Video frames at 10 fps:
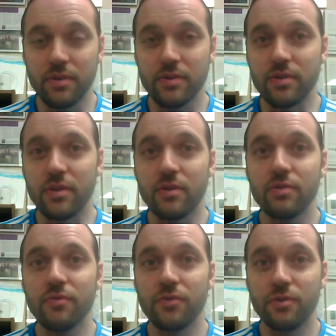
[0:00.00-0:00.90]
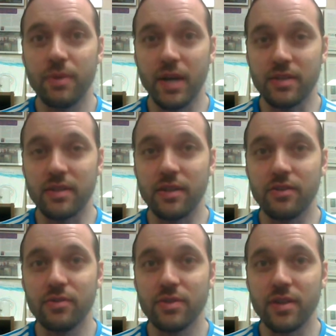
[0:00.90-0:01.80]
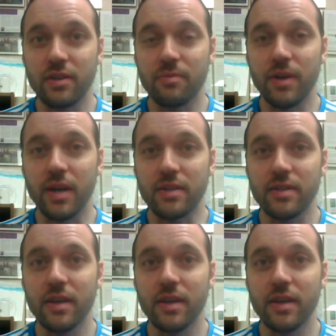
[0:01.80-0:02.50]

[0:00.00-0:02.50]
so the 2 fullbacks and the 2 center backs,